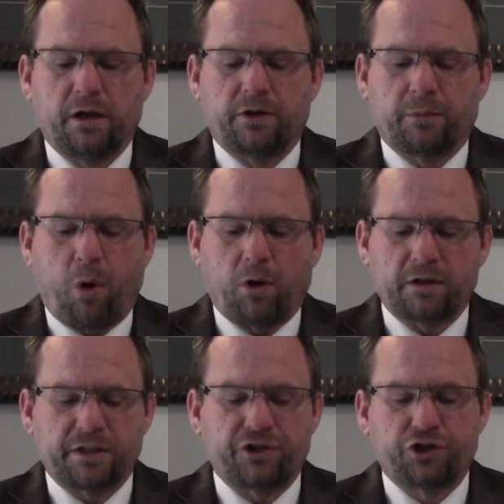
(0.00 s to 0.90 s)
your
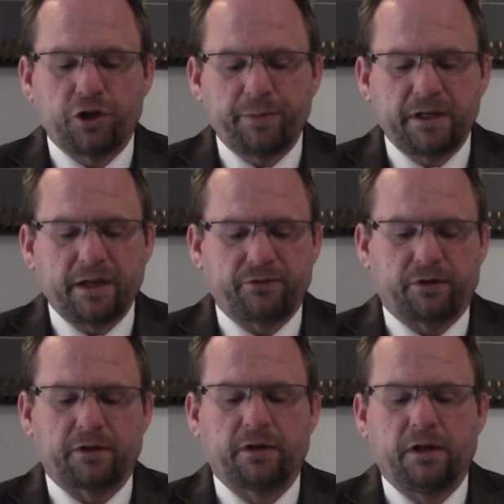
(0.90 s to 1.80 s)
policy should be
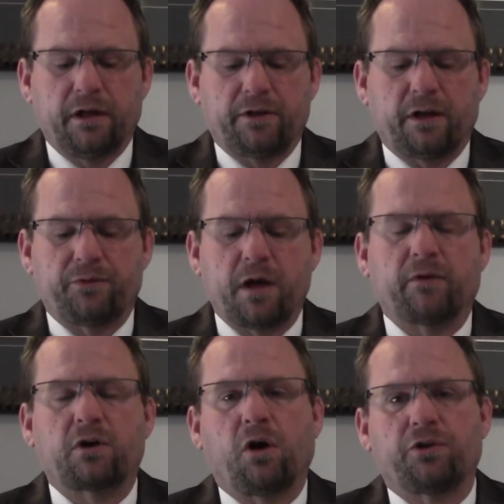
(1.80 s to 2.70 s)
different than if you have
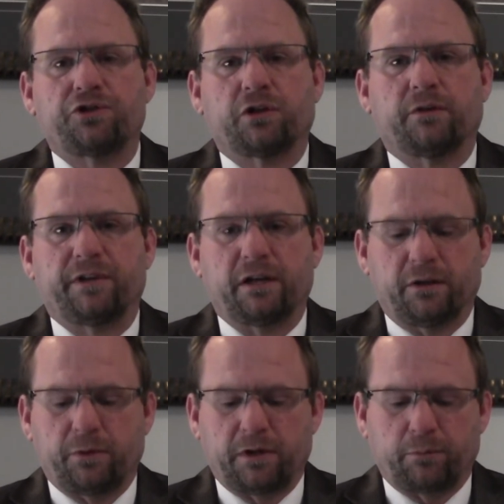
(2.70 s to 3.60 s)
a culture of
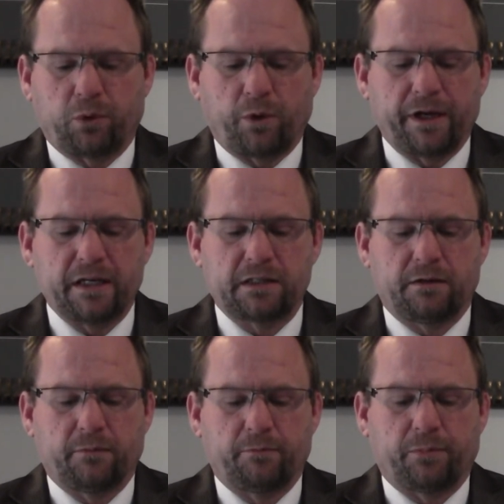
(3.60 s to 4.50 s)
dealing with employees'
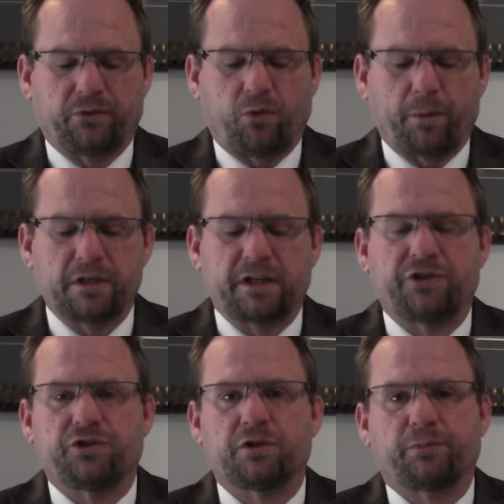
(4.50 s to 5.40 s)
performance
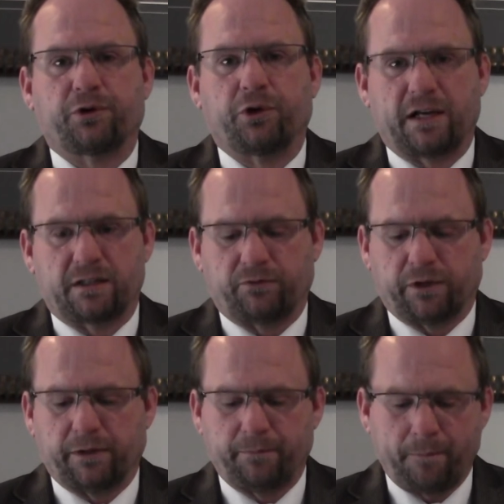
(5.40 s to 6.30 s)
issues progressively.